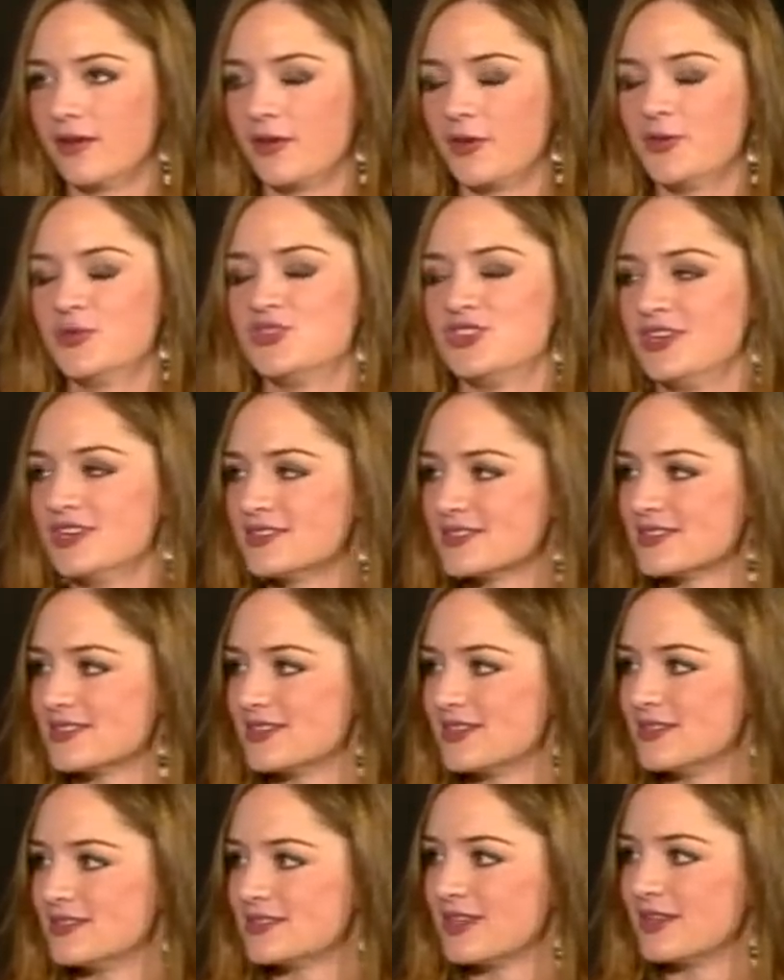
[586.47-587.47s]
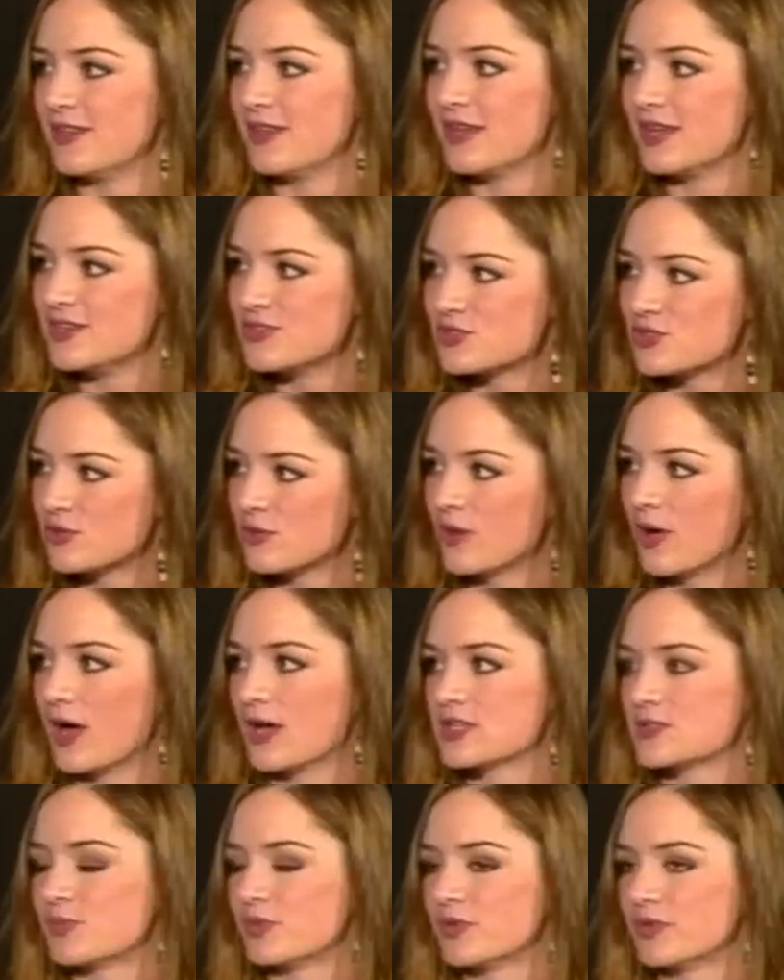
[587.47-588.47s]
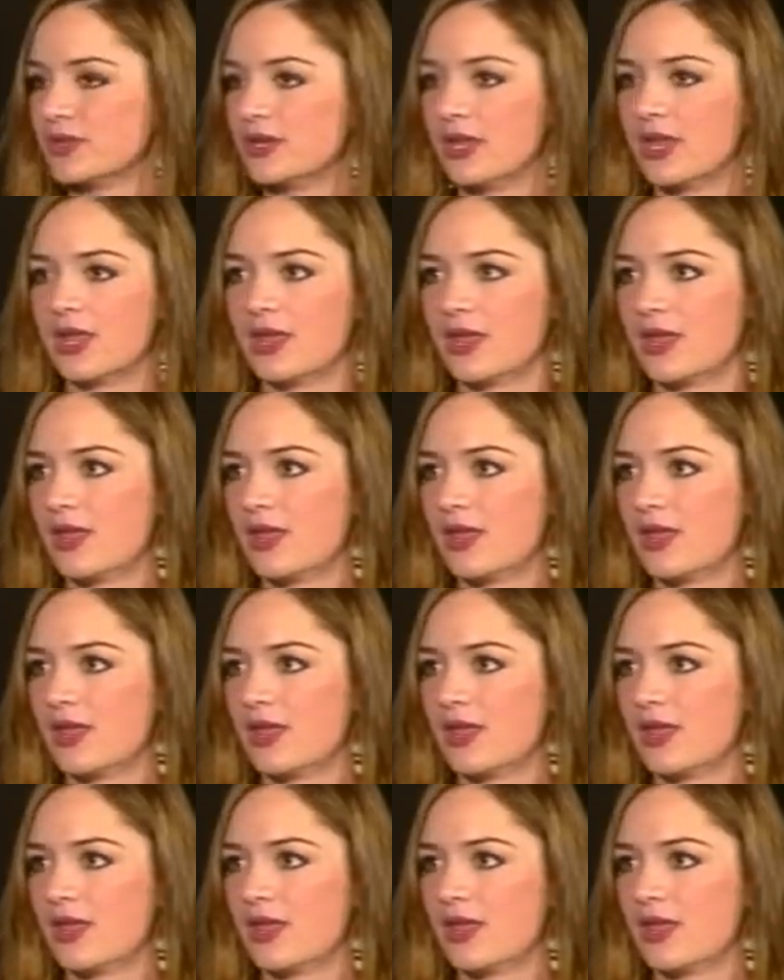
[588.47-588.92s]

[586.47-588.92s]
who Jesus is and his true gospel, and